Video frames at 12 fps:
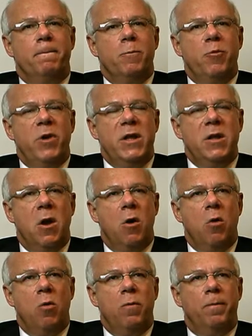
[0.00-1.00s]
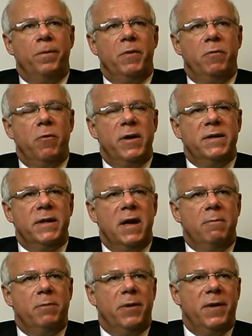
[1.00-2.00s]
we know, for
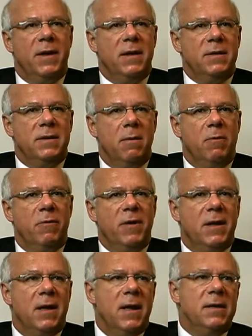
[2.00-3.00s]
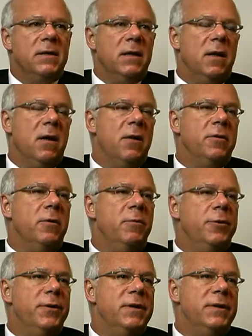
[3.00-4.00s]
example, that in some of the classical
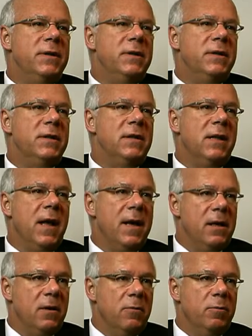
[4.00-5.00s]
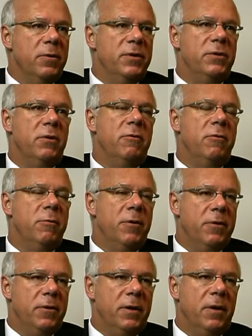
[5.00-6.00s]
autoimmune diseases like lupus or
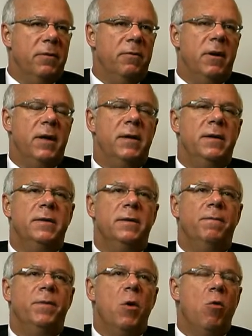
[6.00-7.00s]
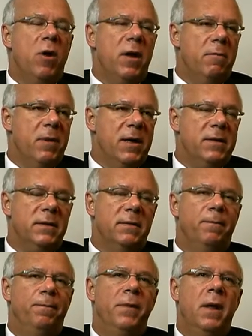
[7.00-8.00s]
rheumatoid arthritis or MS,